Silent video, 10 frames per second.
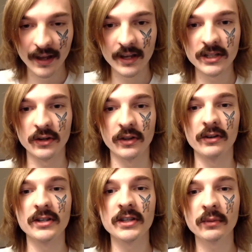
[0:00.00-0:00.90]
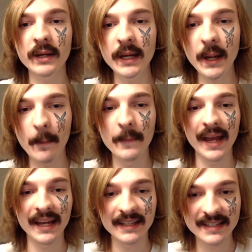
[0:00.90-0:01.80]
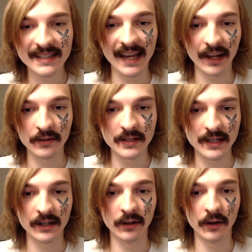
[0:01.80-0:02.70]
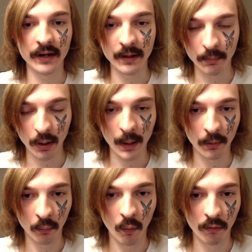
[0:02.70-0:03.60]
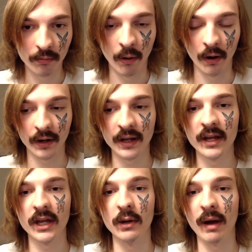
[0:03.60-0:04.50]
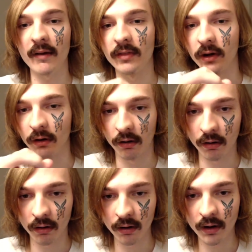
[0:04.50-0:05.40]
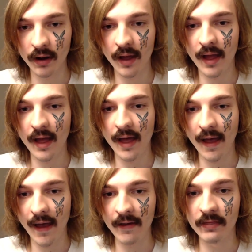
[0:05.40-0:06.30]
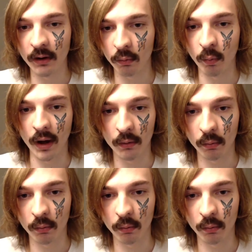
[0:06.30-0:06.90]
So there's three main sounds here in a proper wolf bark. You have the and the ruh.